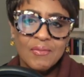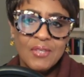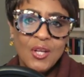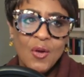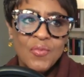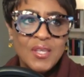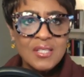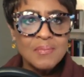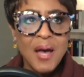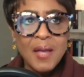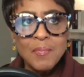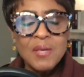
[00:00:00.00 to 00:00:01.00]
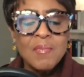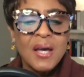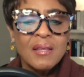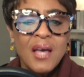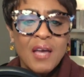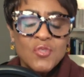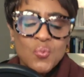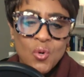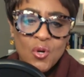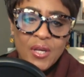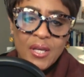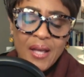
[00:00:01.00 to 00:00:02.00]
this might be my life's
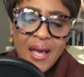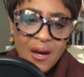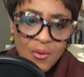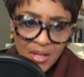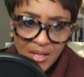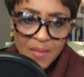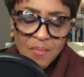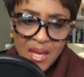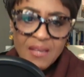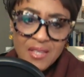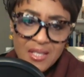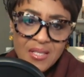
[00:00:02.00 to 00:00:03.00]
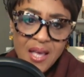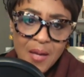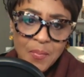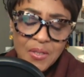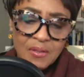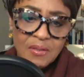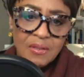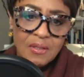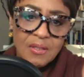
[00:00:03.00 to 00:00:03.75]
work, and how can I make this happen?